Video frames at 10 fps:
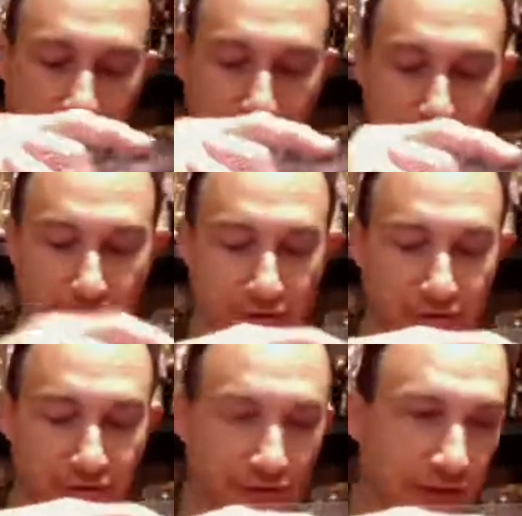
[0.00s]
if you will.
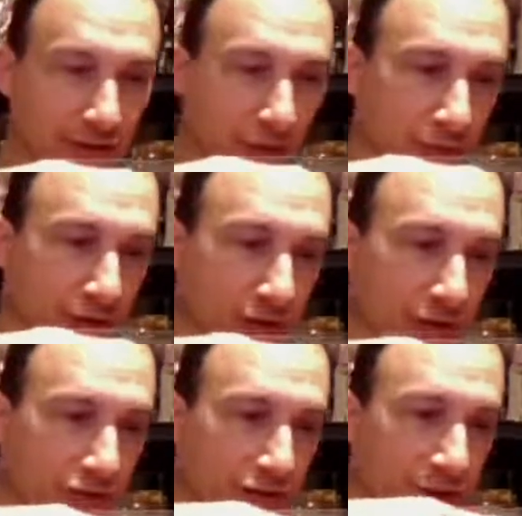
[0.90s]
Disney's done a really
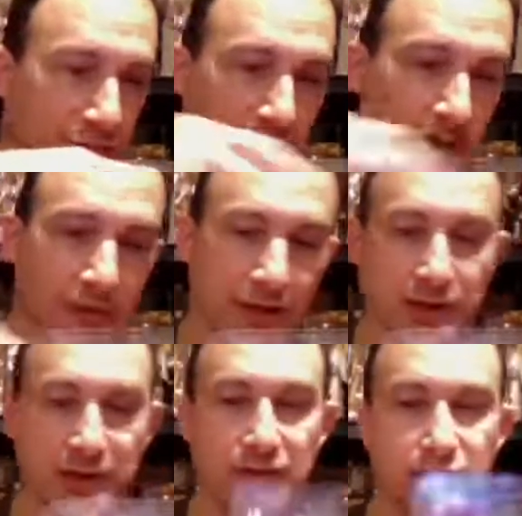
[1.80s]
good job with them. I
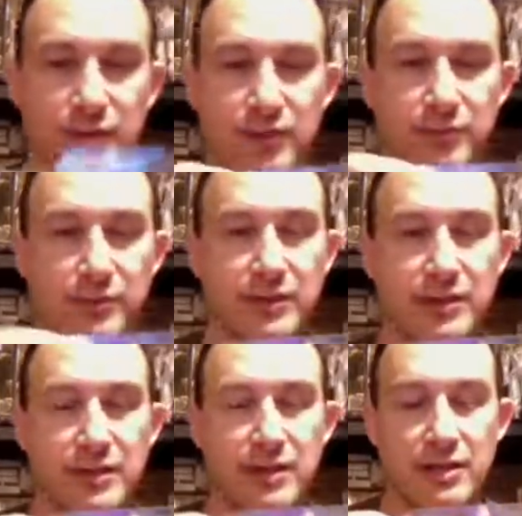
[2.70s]
think that's what it is. But
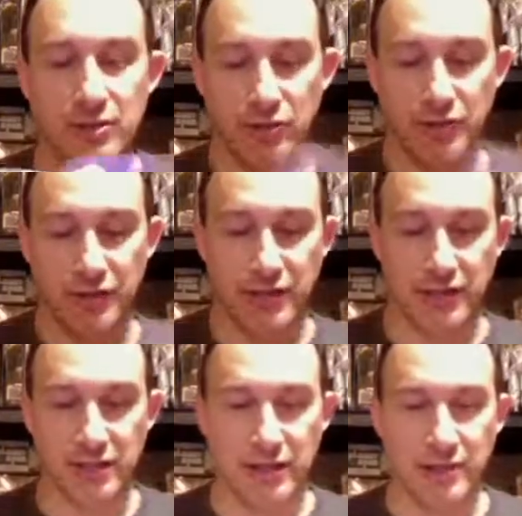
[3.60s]
cool
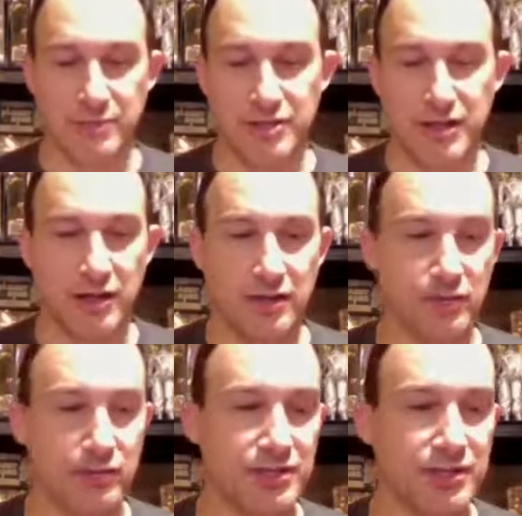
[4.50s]
thing, clamshell,
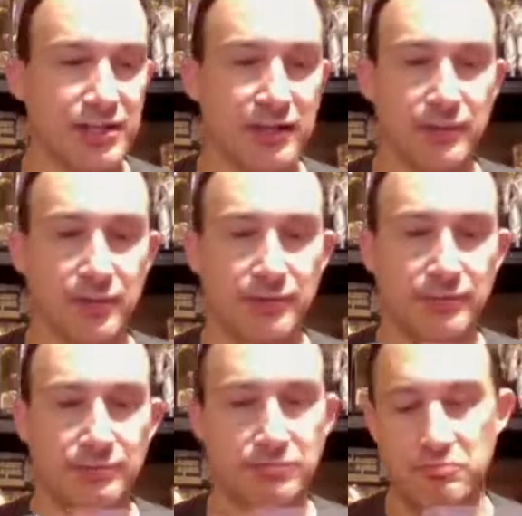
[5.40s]
resealable.
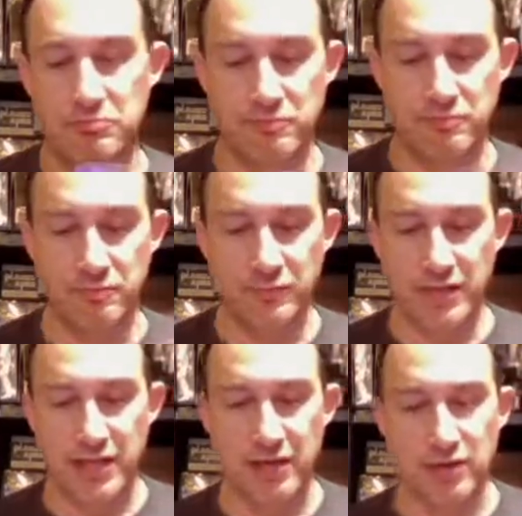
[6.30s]

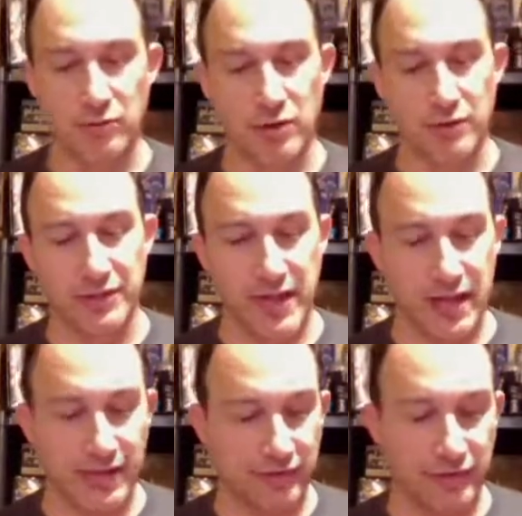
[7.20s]
Can't go wrong with
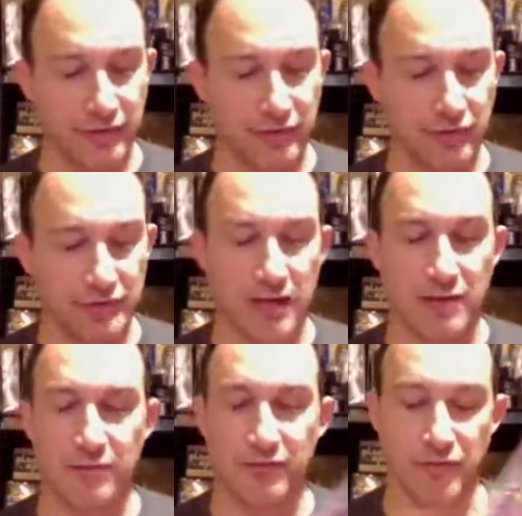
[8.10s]
that. So,
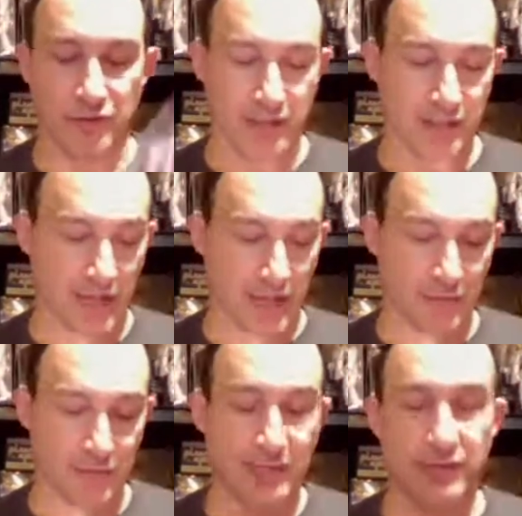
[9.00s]
Todd McFarlane, I
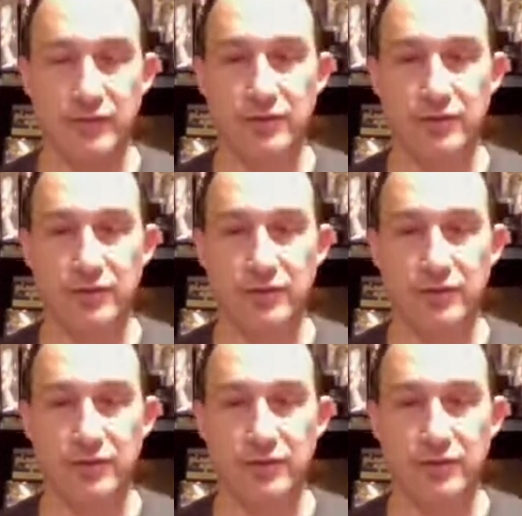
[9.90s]
would give